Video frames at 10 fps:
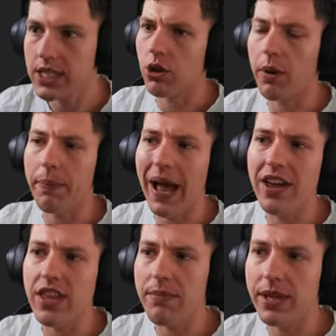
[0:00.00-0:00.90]
So we're
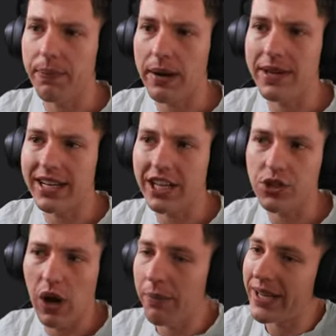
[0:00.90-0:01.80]
playing them in the Premier League
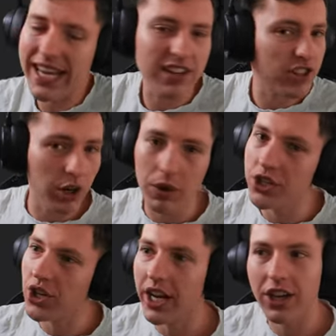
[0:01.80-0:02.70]
as well. But again, didn't want
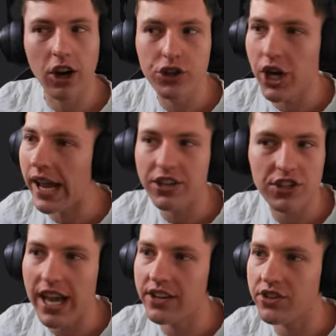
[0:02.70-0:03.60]
to sign a contract,
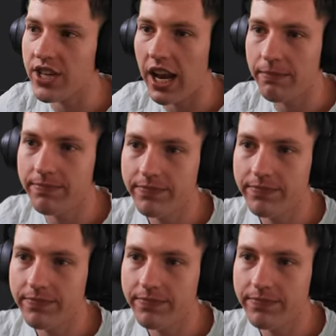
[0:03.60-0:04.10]
just had to sell them.